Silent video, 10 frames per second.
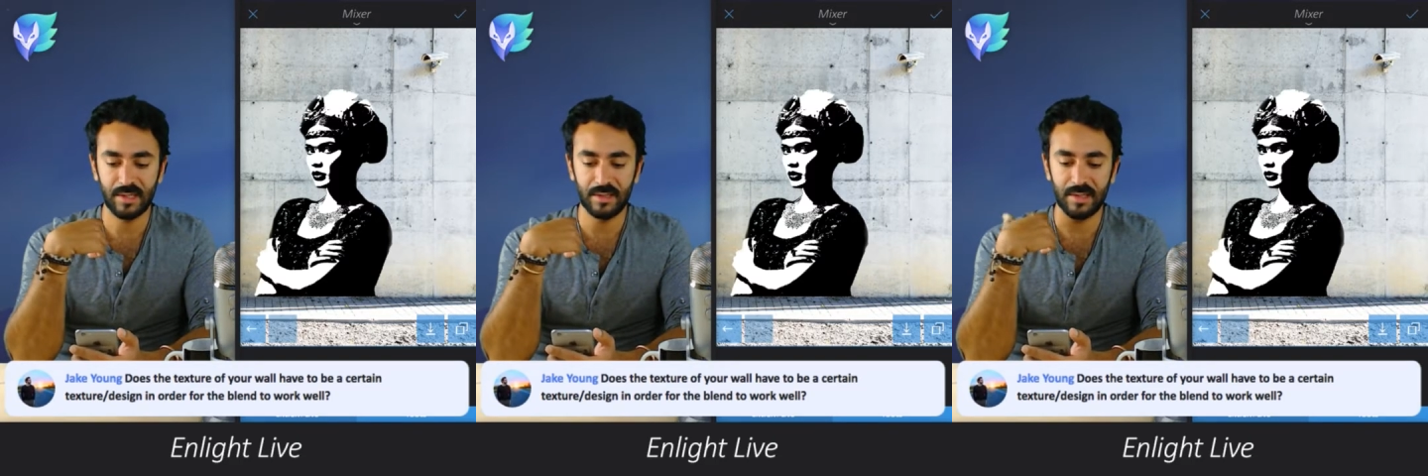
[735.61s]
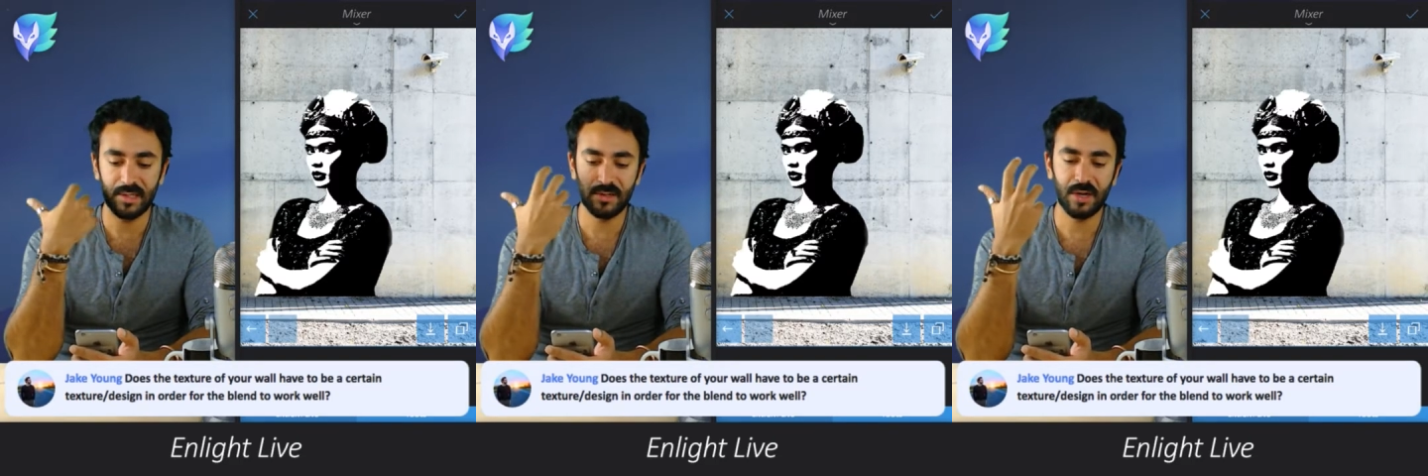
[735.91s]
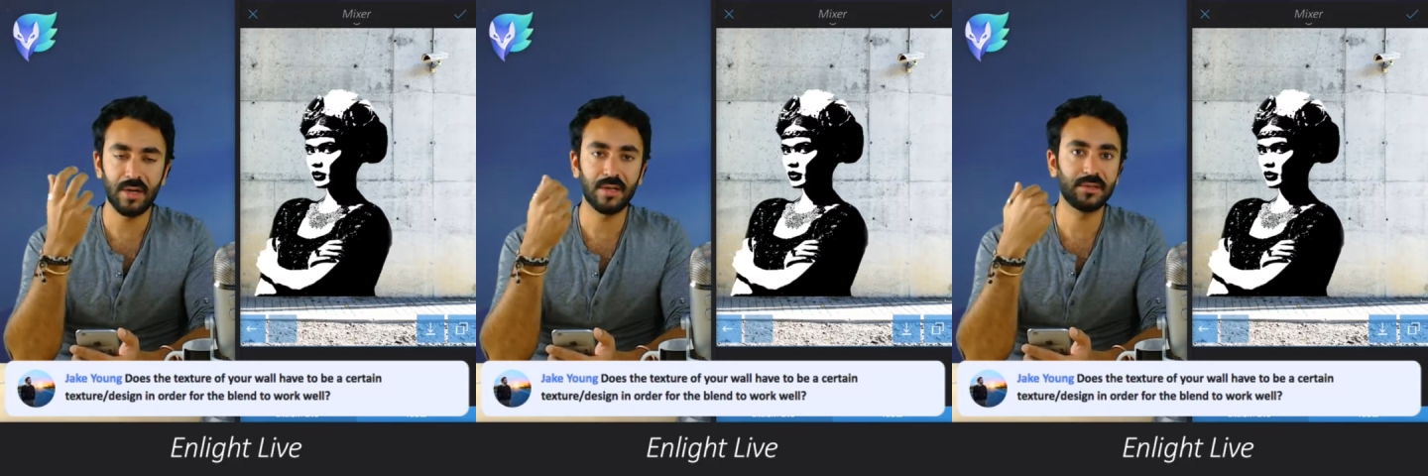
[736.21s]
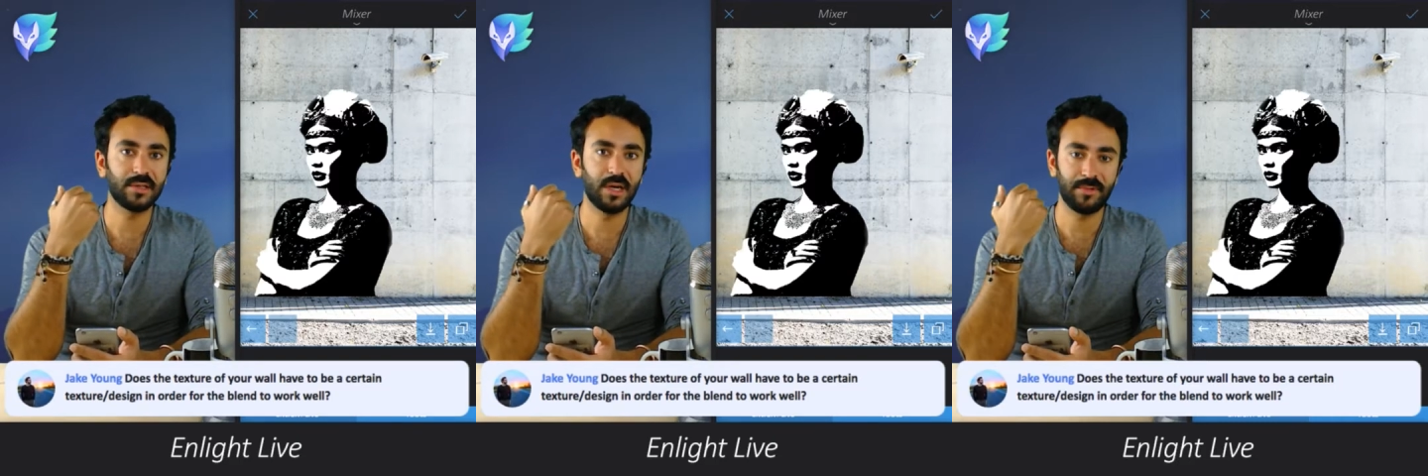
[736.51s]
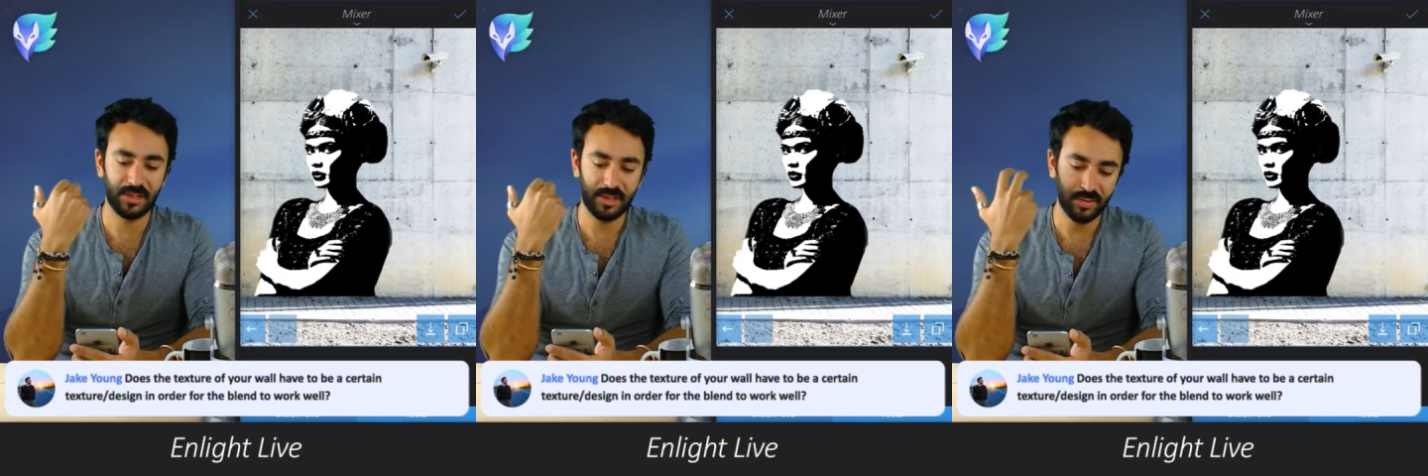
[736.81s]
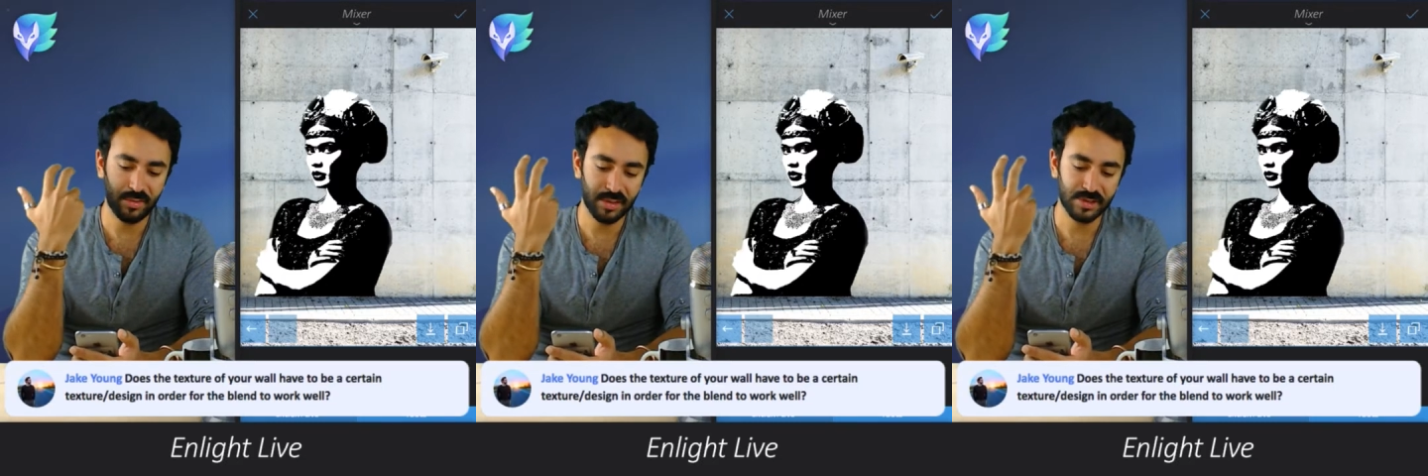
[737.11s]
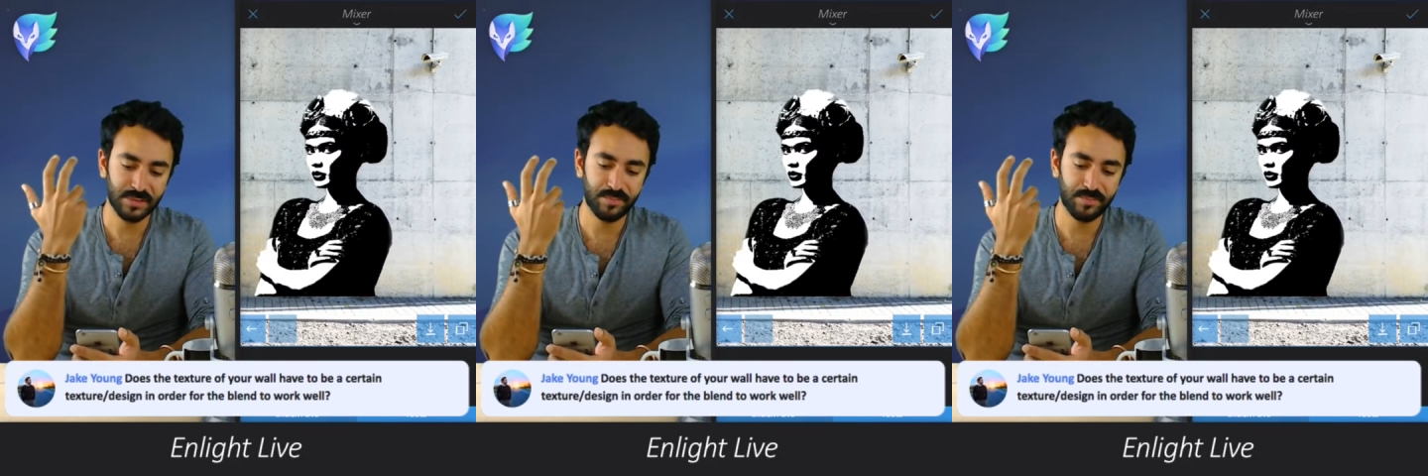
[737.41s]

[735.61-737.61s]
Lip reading: and then later on, I mean,